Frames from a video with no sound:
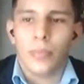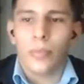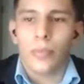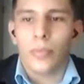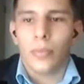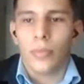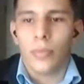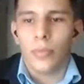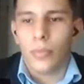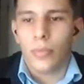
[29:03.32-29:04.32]

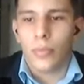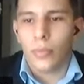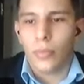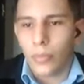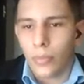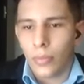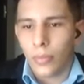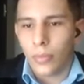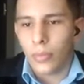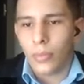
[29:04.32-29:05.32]

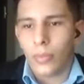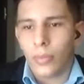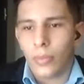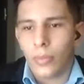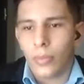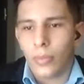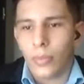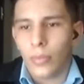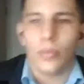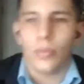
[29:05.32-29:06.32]

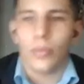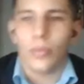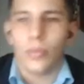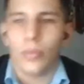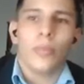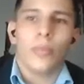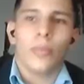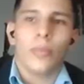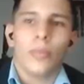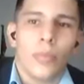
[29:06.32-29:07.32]

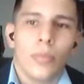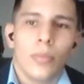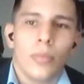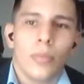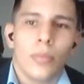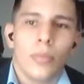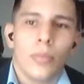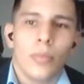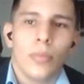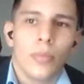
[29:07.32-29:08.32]

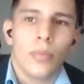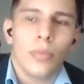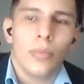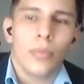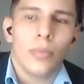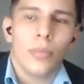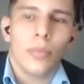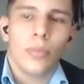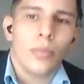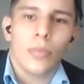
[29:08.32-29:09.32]

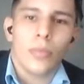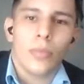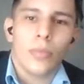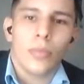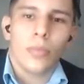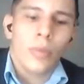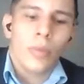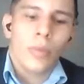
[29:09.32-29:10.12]
No one is speaking in this clip.